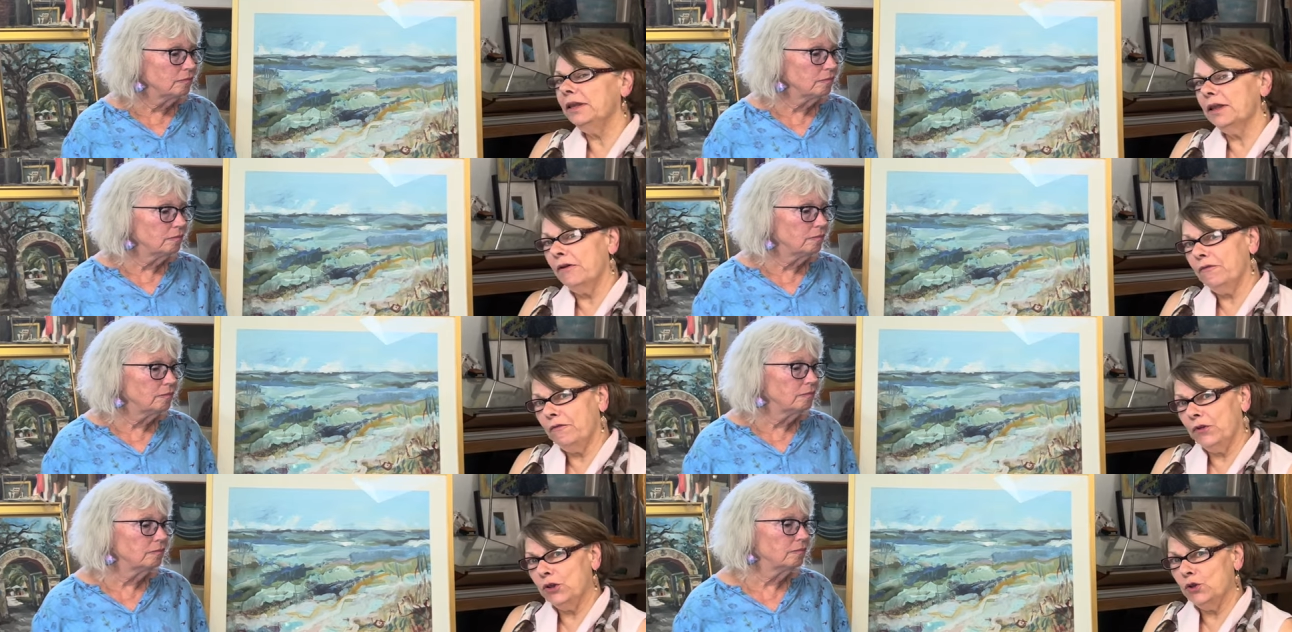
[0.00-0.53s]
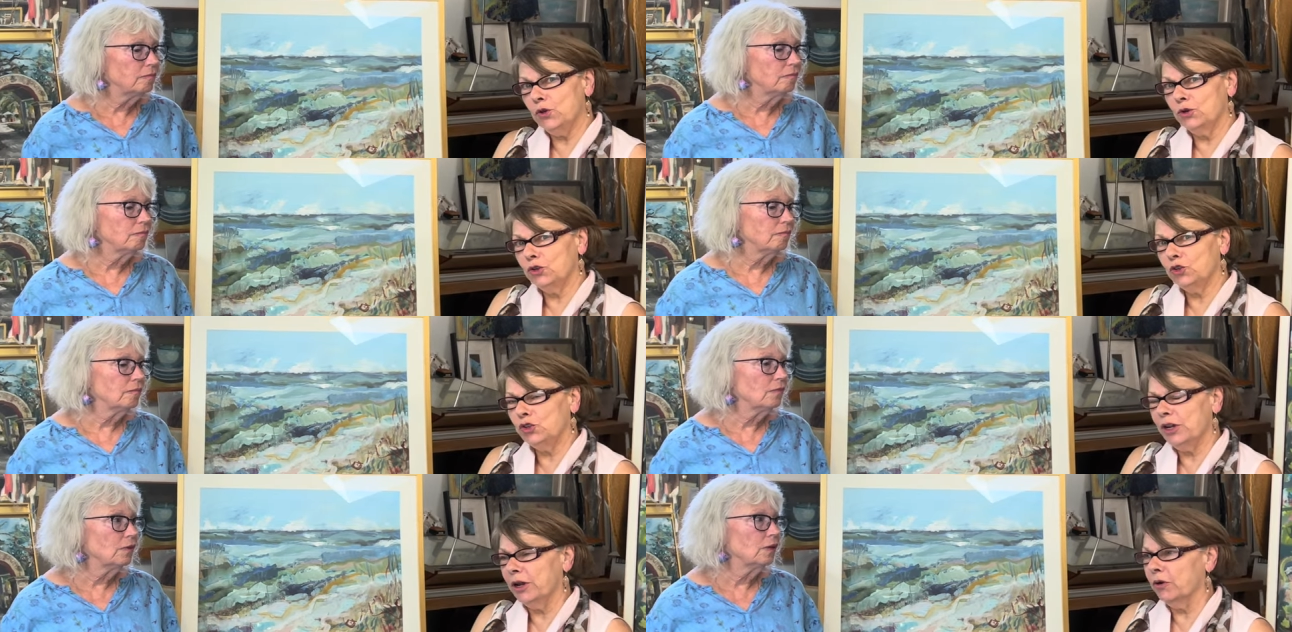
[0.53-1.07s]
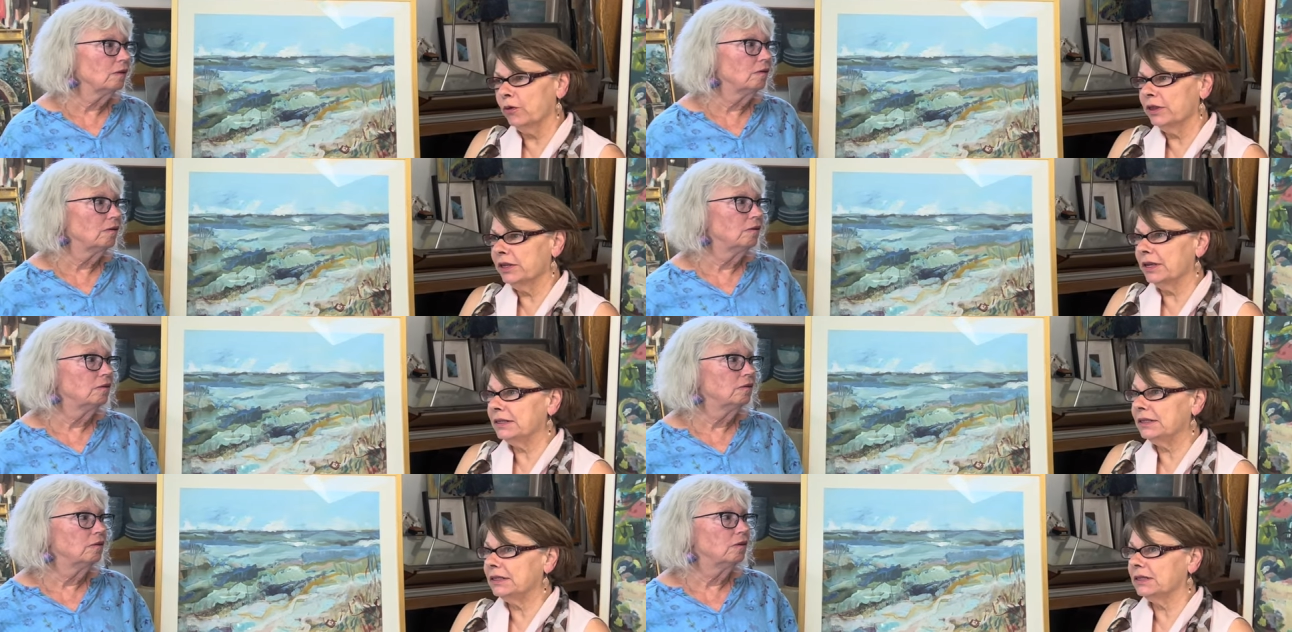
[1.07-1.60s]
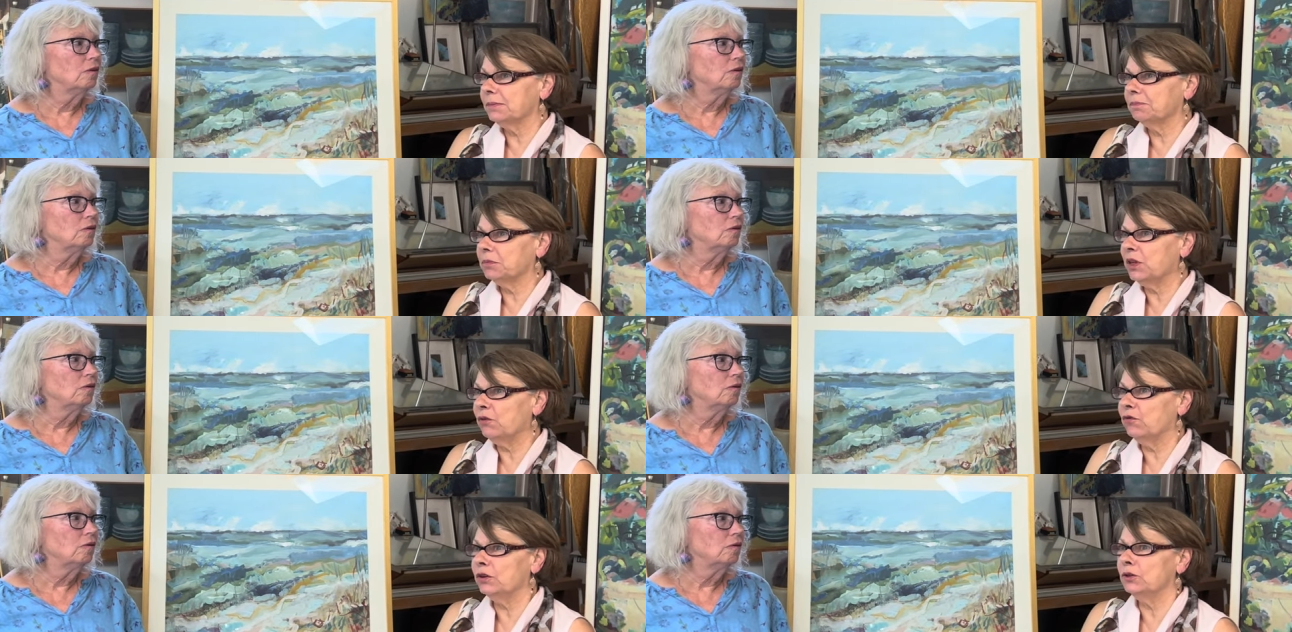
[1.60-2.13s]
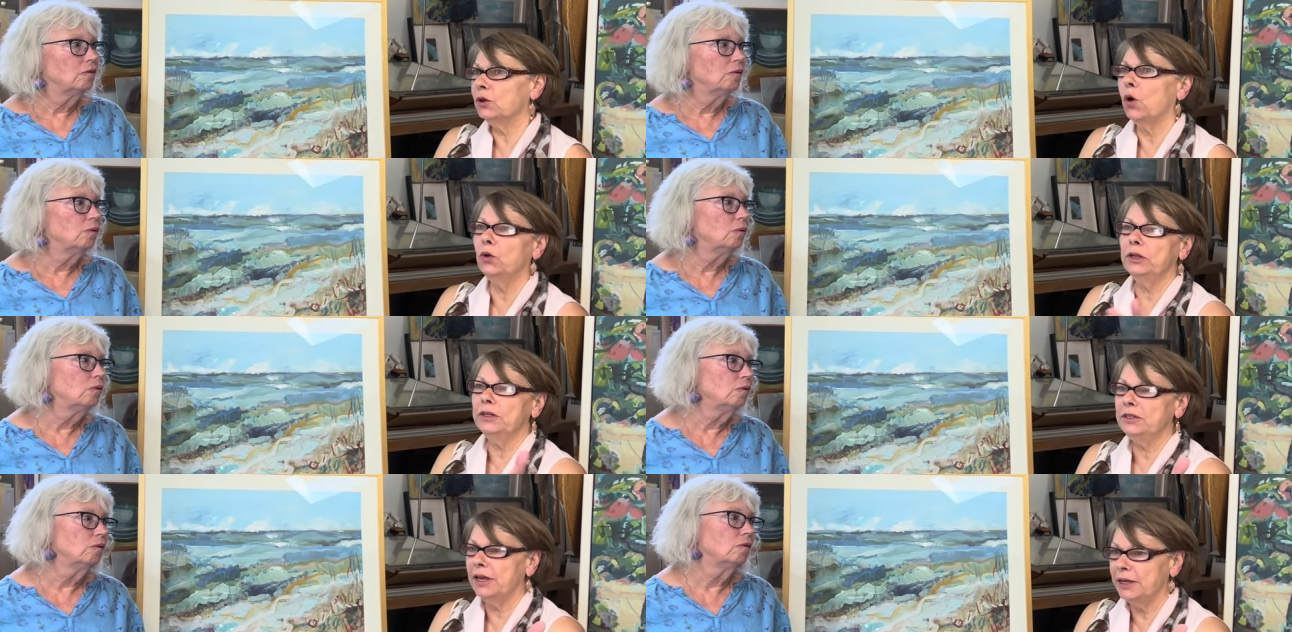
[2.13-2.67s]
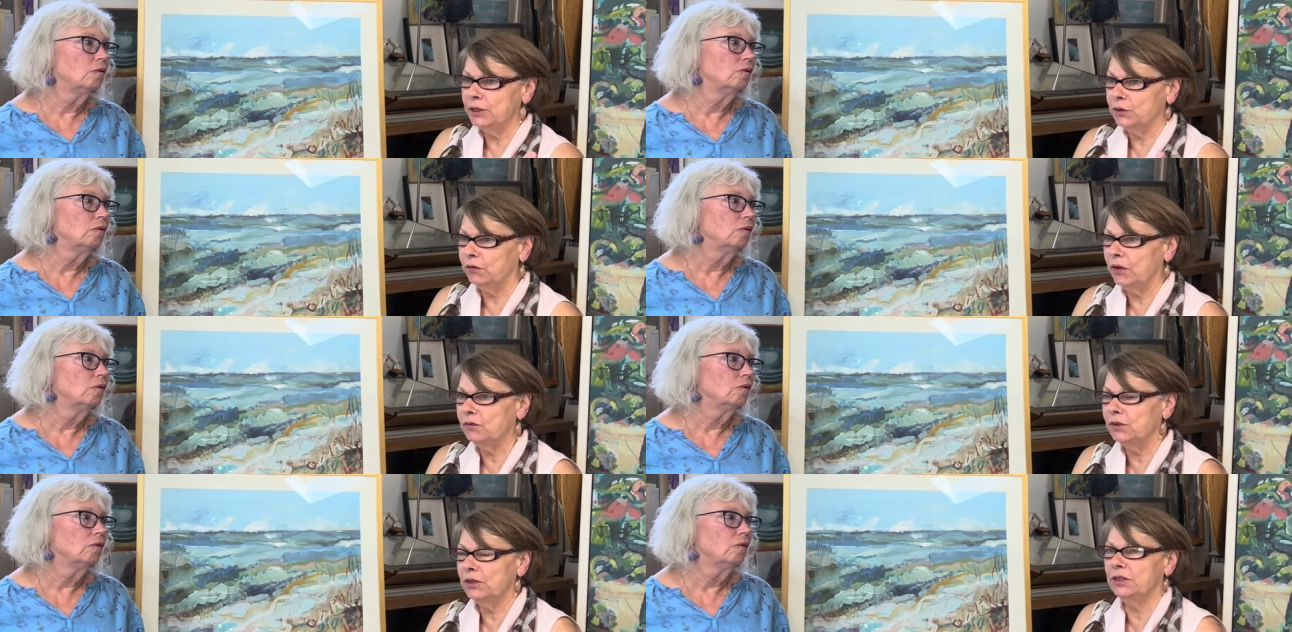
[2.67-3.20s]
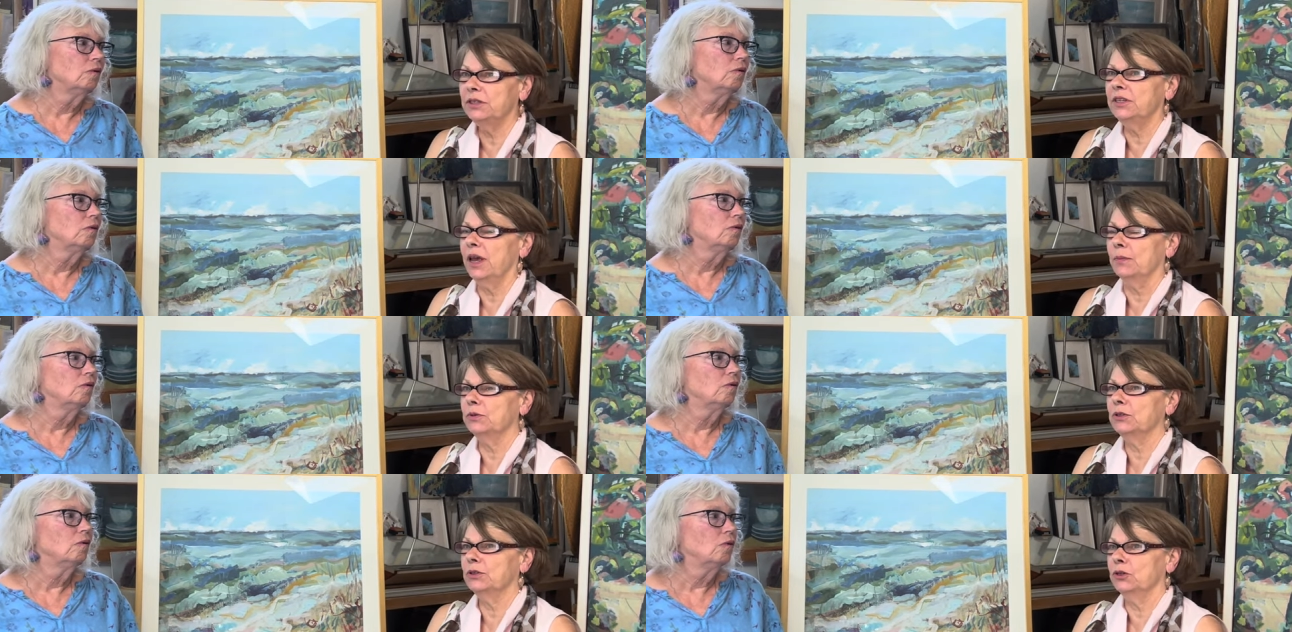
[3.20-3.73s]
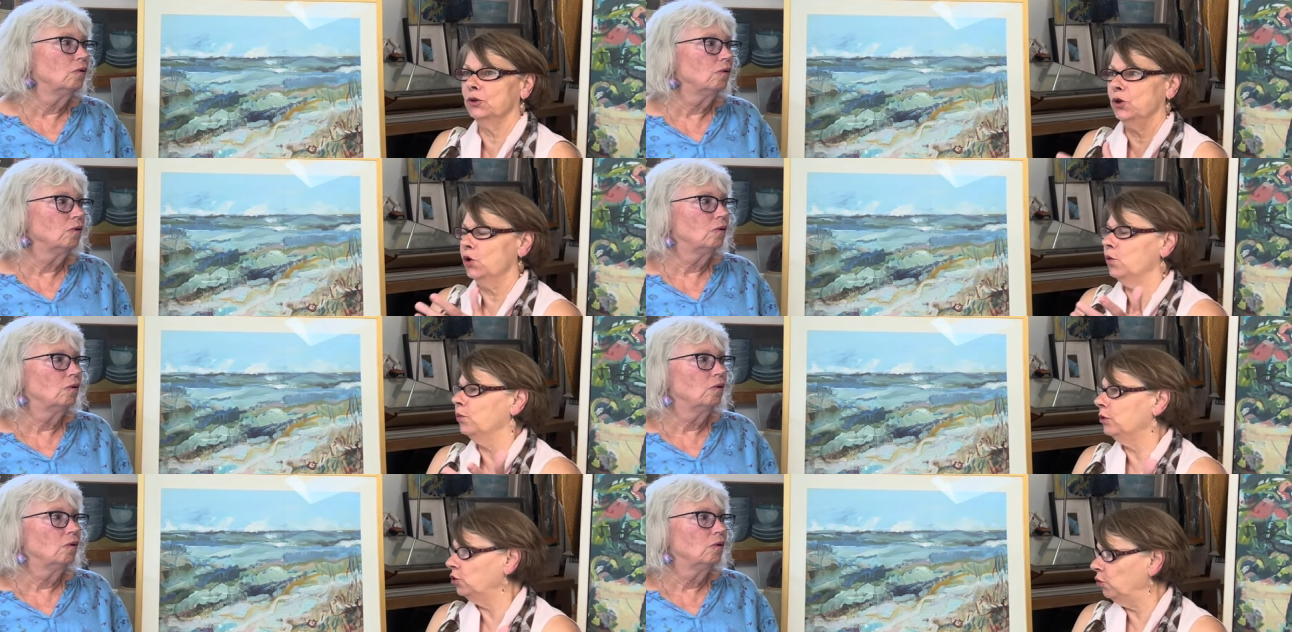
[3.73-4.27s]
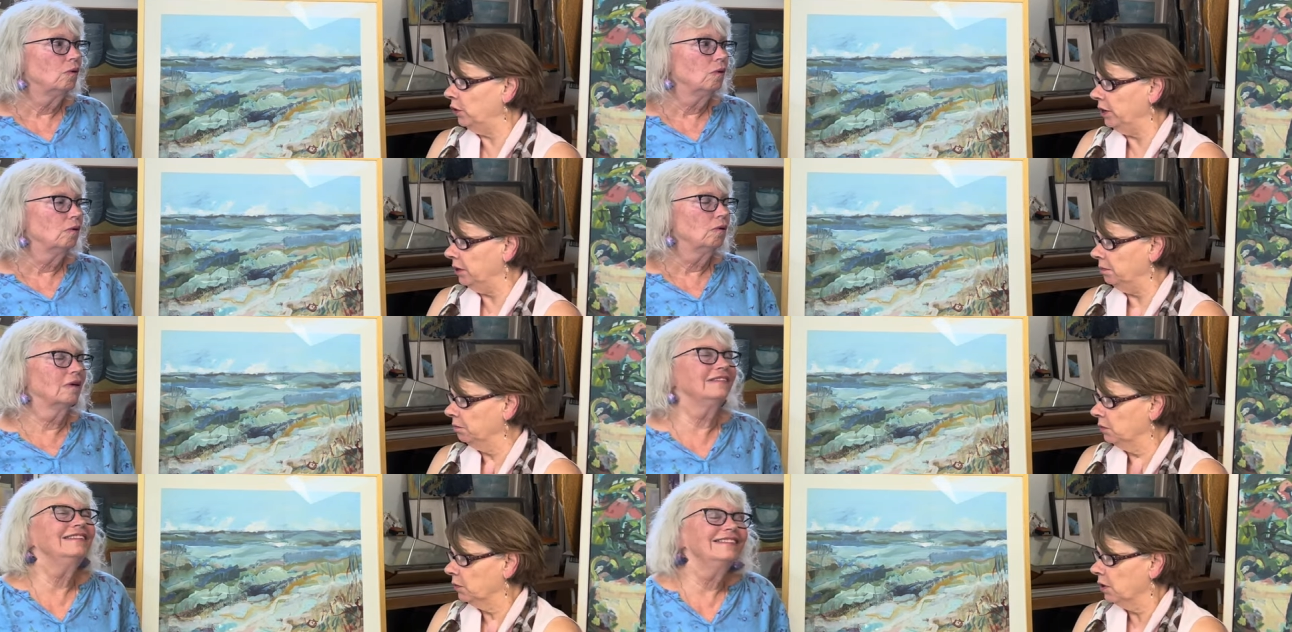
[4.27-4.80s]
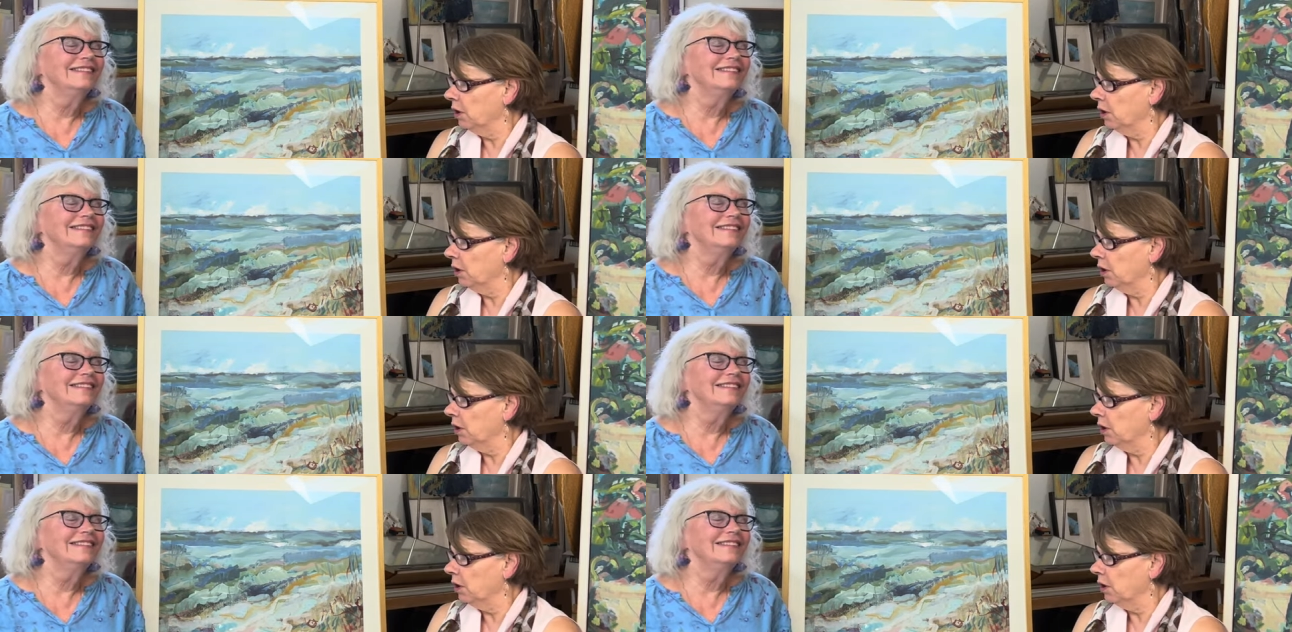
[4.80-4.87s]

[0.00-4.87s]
Speaker 1: love for you to share with us if it only takes 50 steps to go between